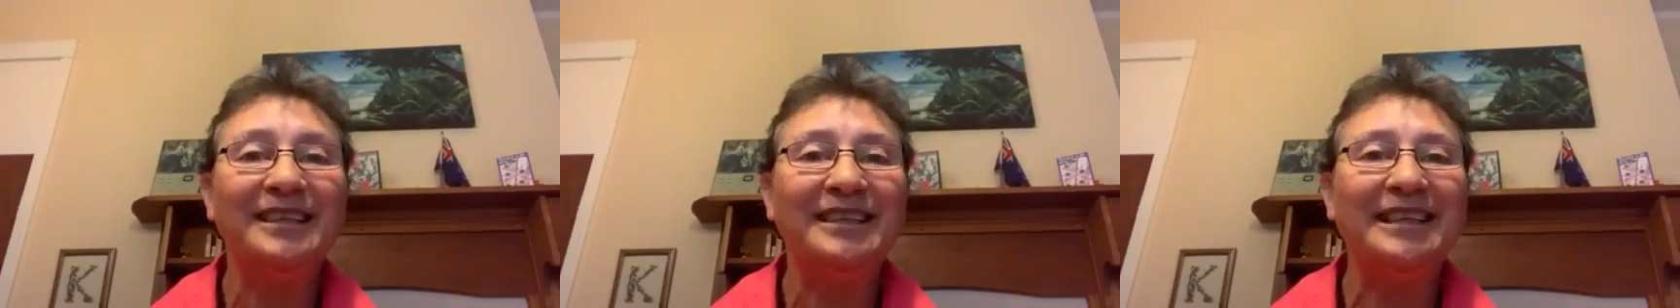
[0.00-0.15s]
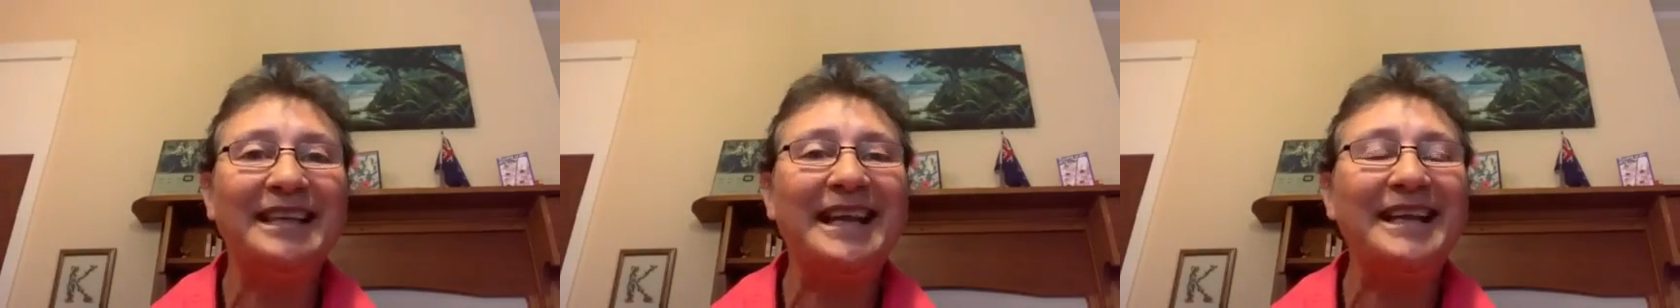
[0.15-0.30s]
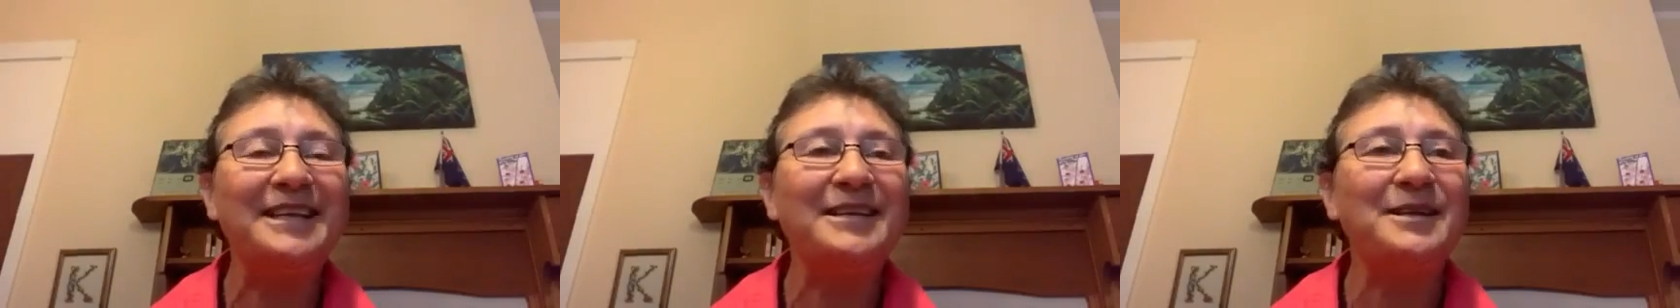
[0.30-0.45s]

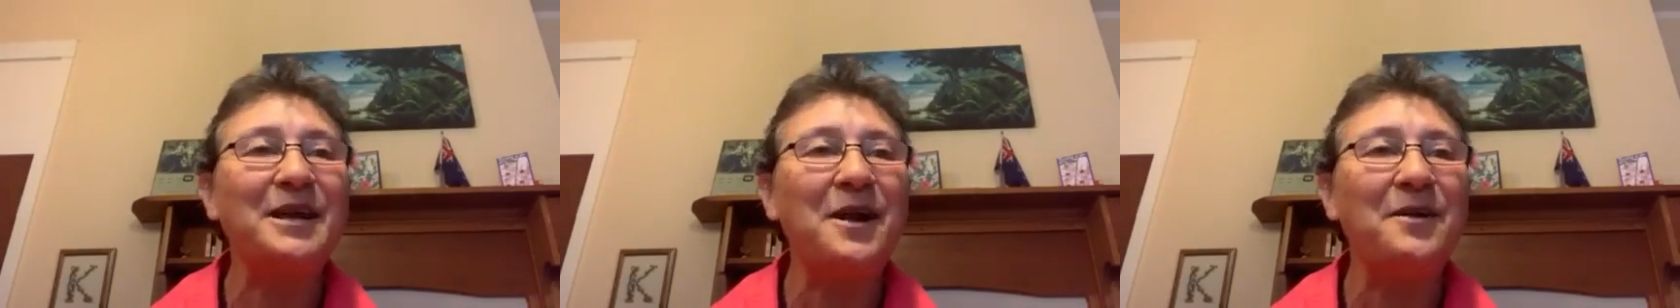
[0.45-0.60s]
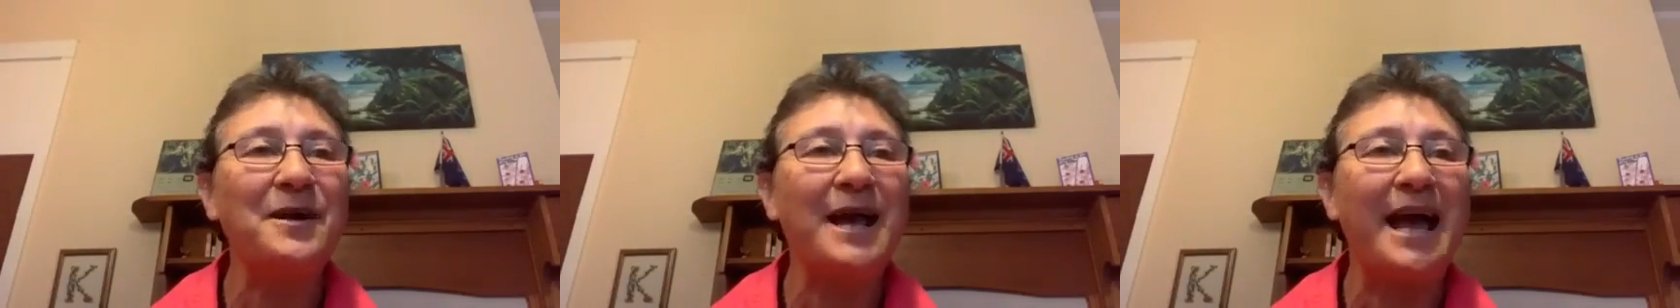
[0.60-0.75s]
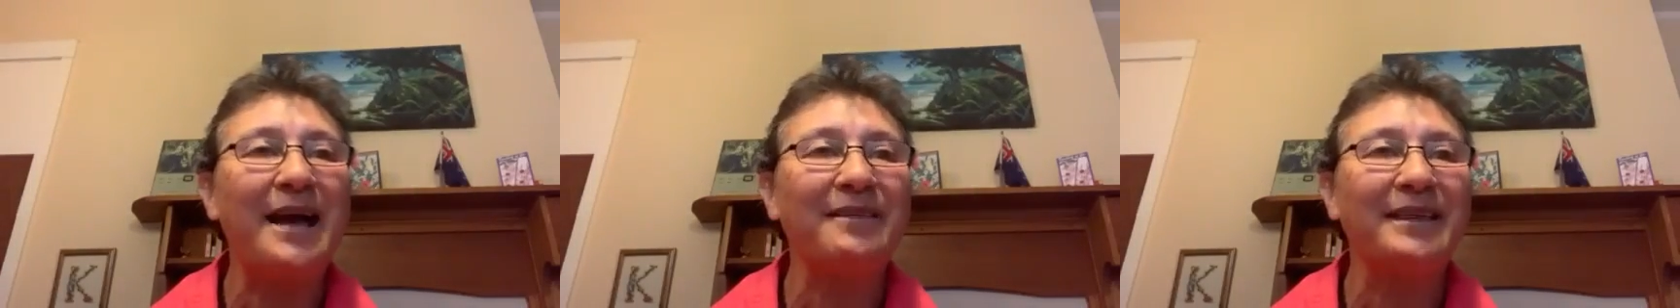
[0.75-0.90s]
Let you
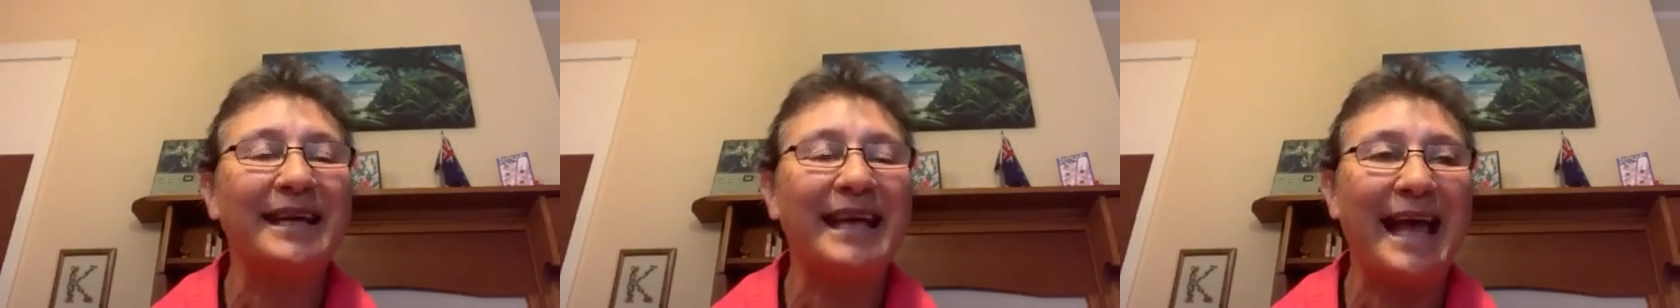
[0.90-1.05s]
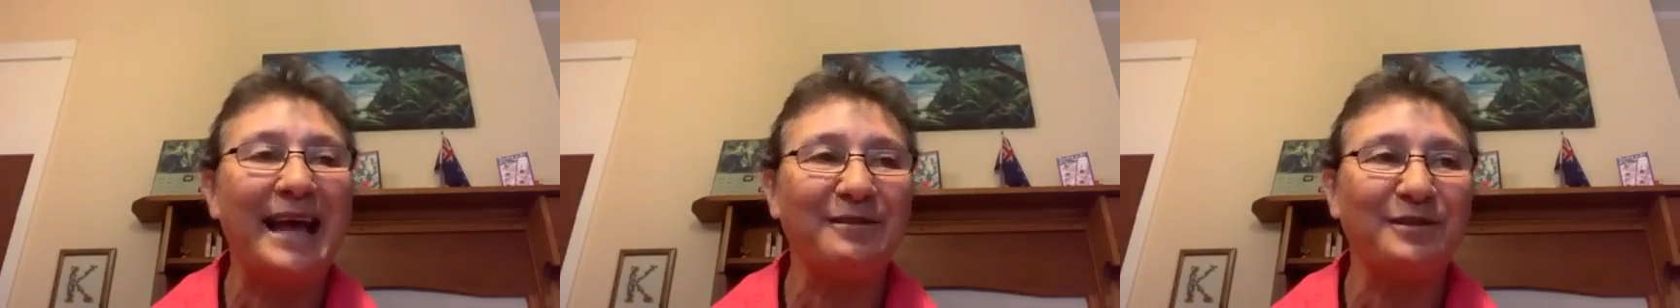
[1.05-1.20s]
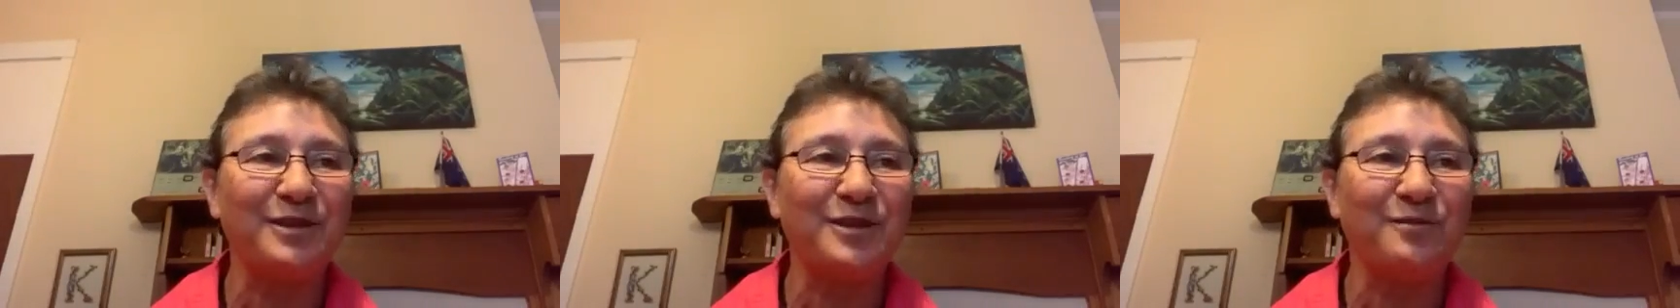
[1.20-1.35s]
know how the
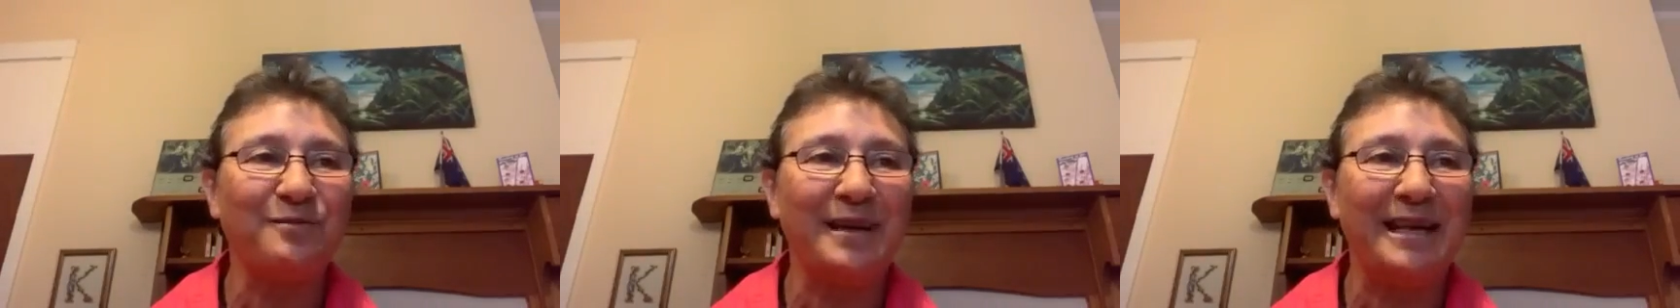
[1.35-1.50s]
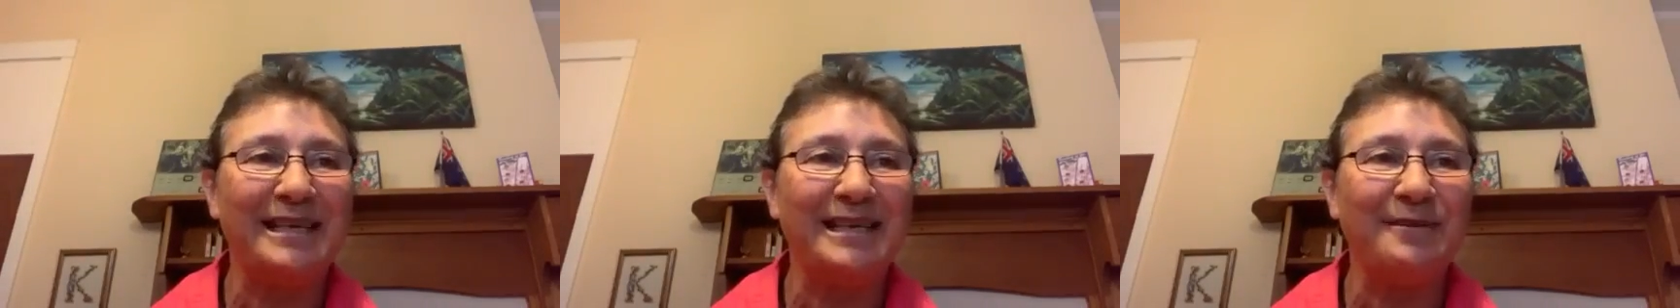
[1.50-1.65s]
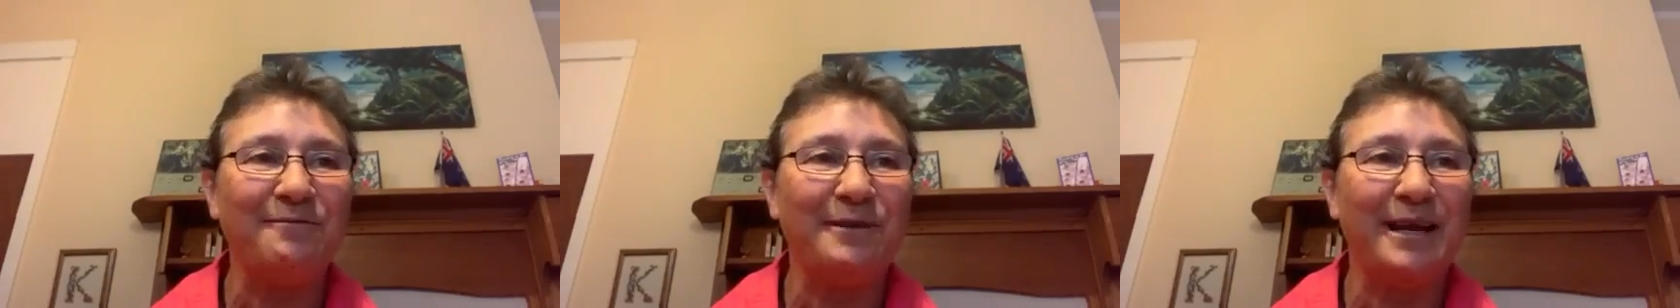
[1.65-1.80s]
council
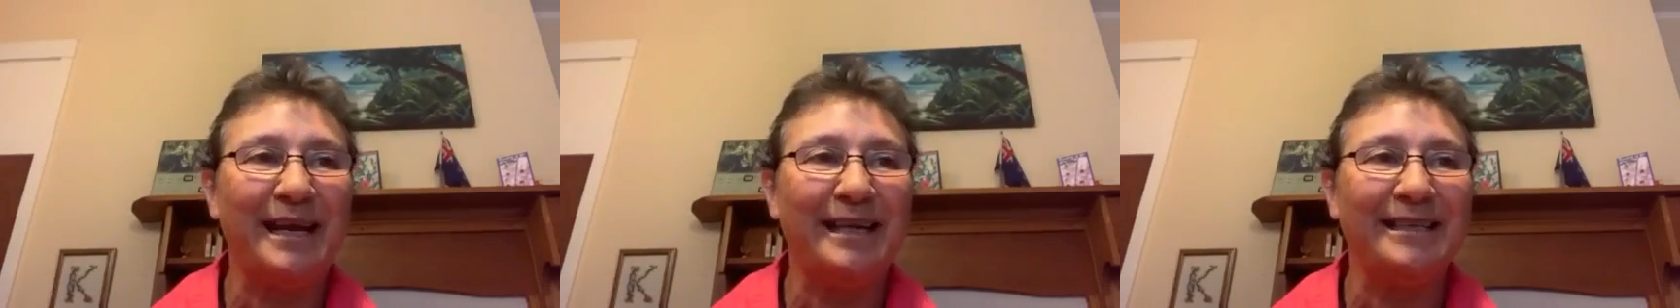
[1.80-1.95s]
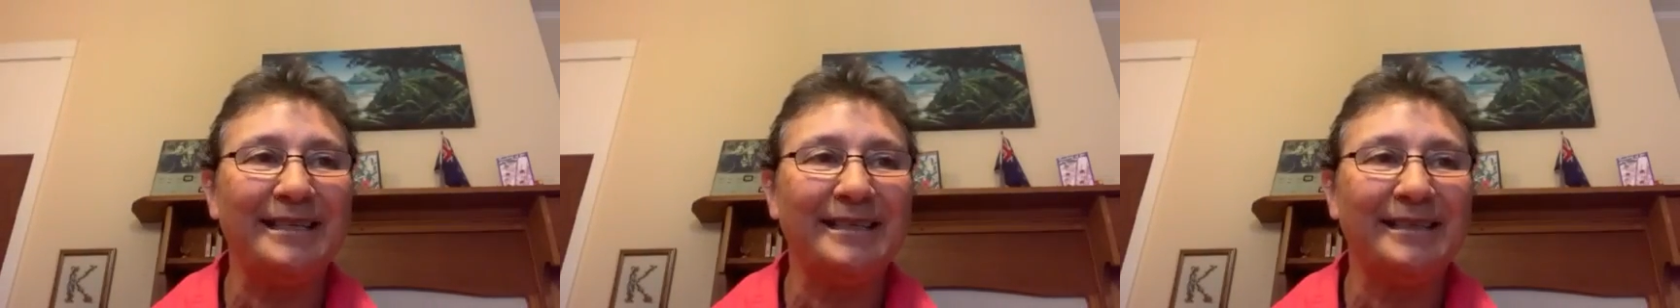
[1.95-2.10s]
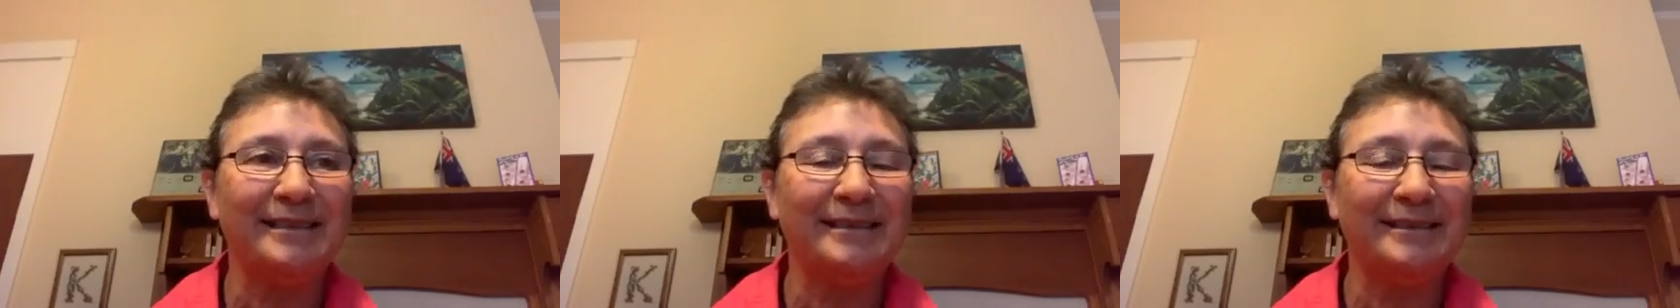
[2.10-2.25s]
meeting went.